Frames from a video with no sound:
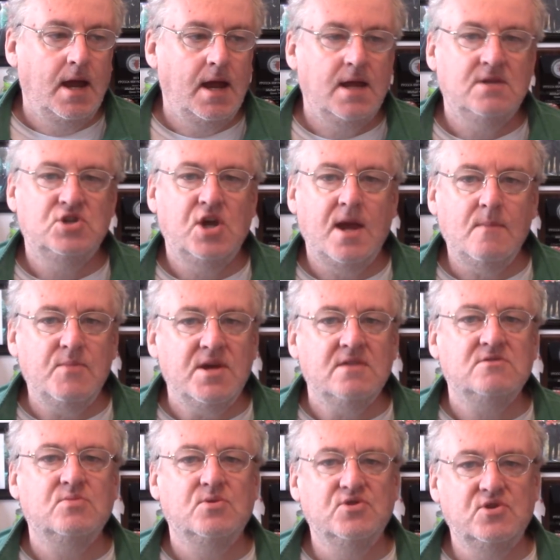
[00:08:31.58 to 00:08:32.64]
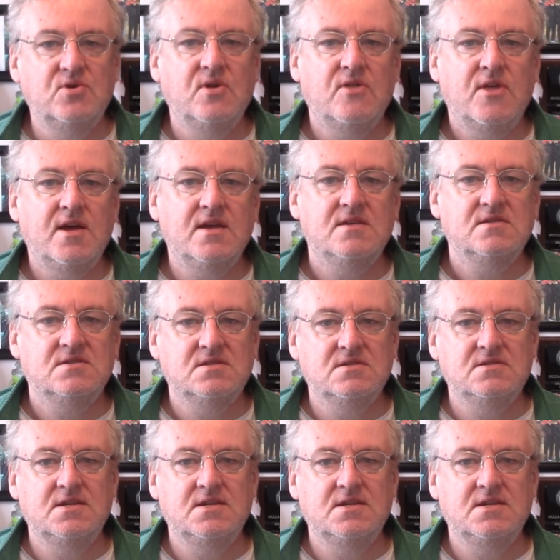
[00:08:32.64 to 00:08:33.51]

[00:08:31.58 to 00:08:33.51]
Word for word: And champions will do the things